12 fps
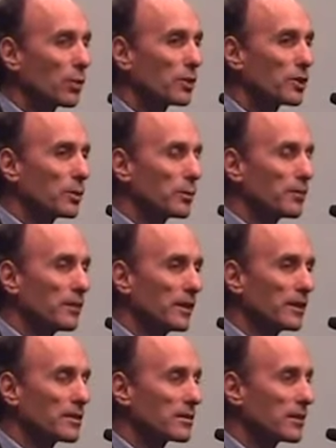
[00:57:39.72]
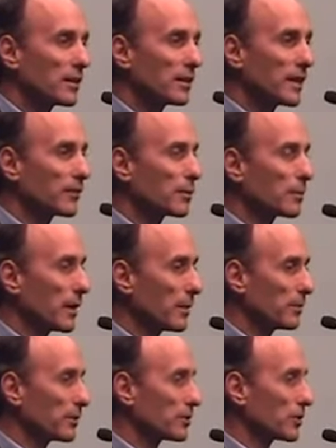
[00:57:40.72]
the only human feeding study ever
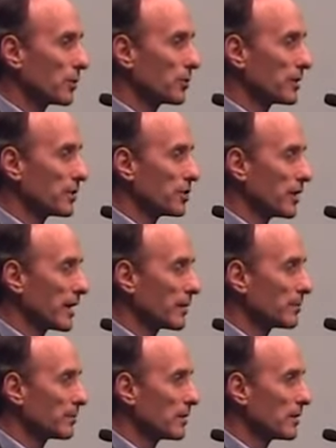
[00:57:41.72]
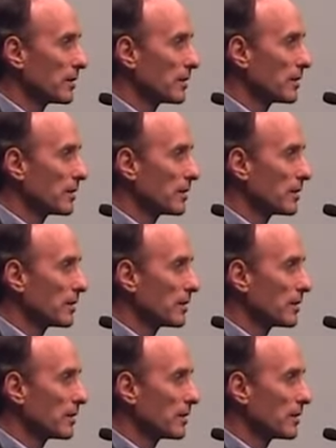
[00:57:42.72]
published showed that GM